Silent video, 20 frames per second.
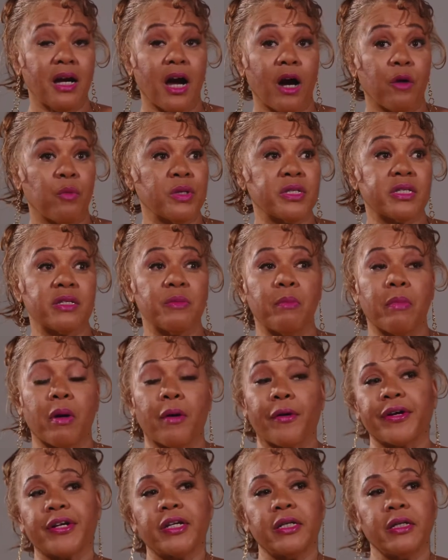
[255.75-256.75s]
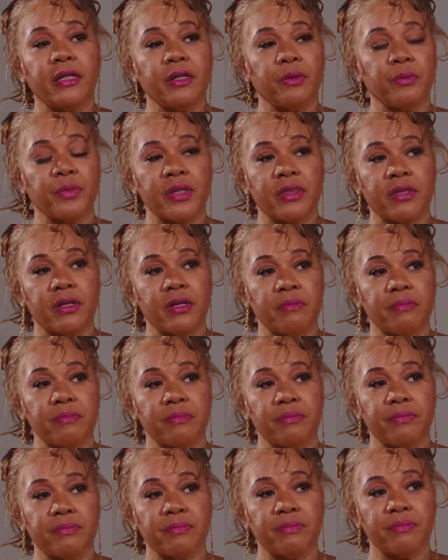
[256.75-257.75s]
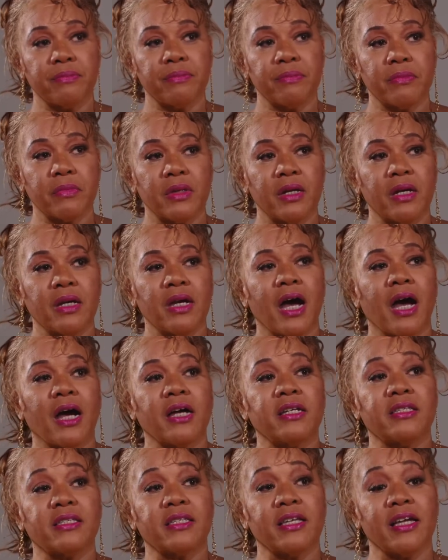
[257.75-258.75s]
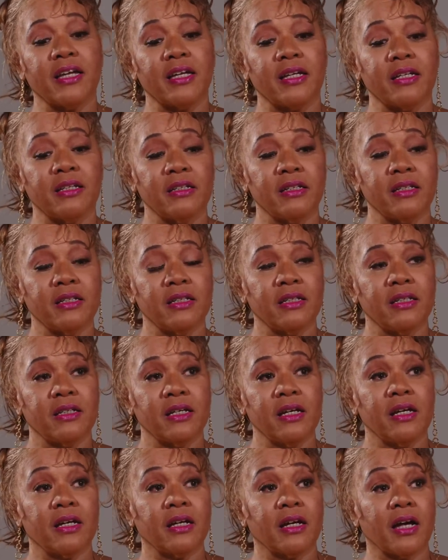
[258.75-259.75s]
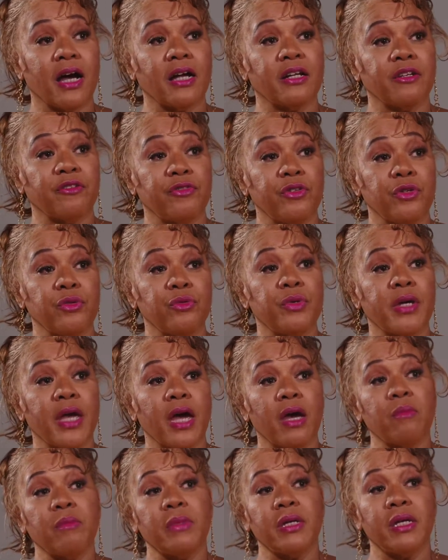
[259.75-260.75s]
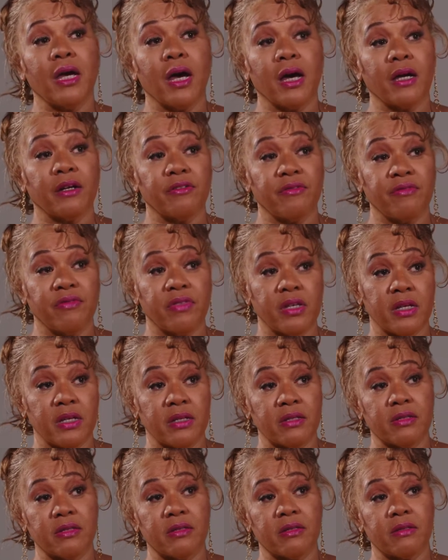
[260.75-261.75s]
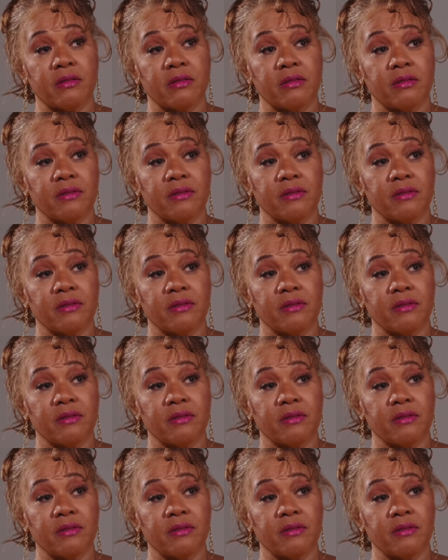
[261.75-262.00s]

I wasn't bargaining with him. I said, God, if you get me out of this,